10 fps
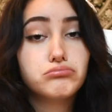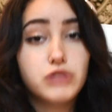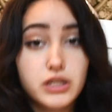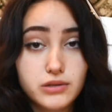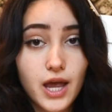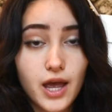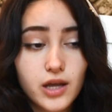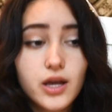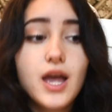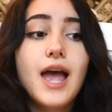the
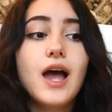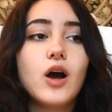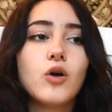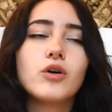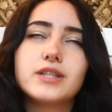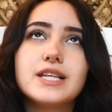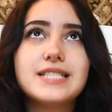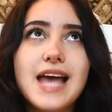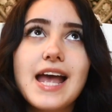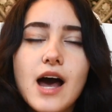day or the
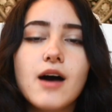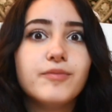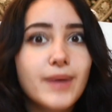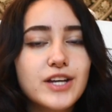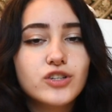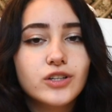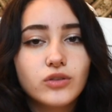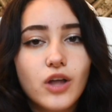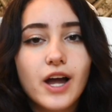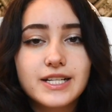day of. Make sure you're
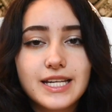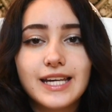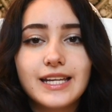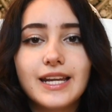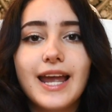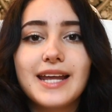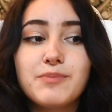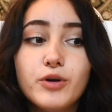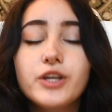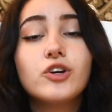logged in
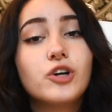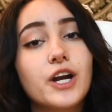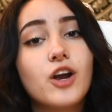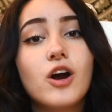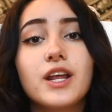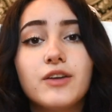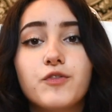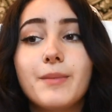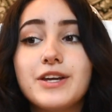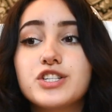and put your credit card
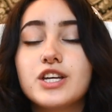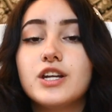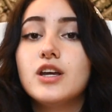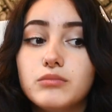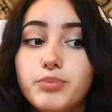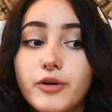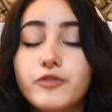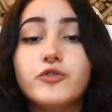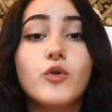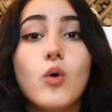information
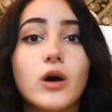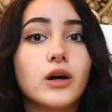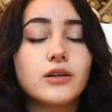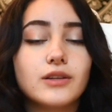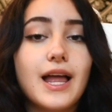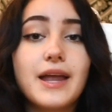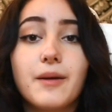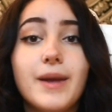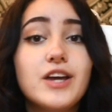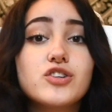before. Like,
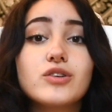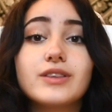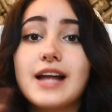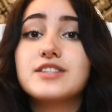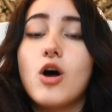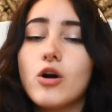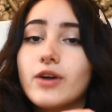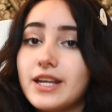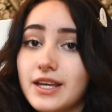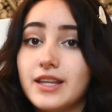make sure that's
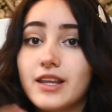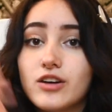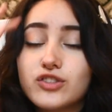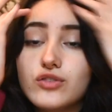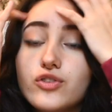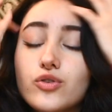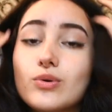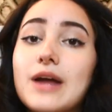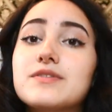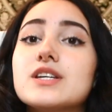already in there so you
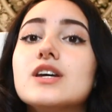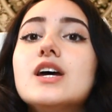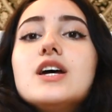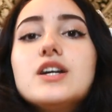don't have to